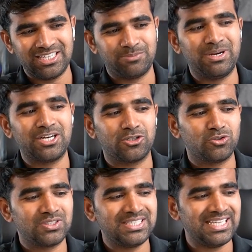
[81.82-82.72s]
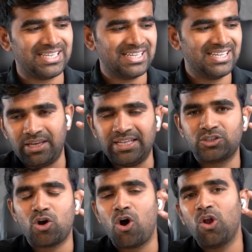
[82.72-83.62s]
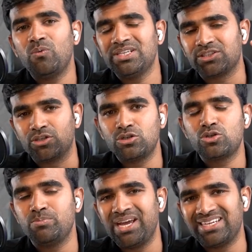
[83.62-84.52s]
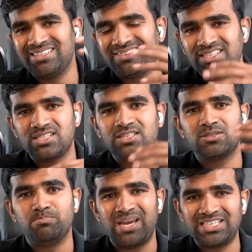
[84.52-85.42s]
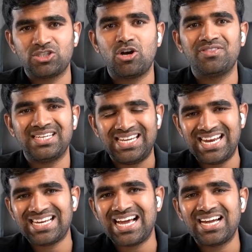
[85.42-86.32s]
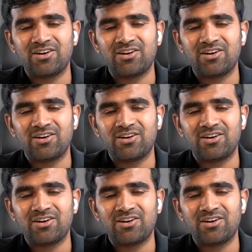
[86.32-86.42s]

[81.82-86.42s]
it's better to see. It's always good to make decisions based on the data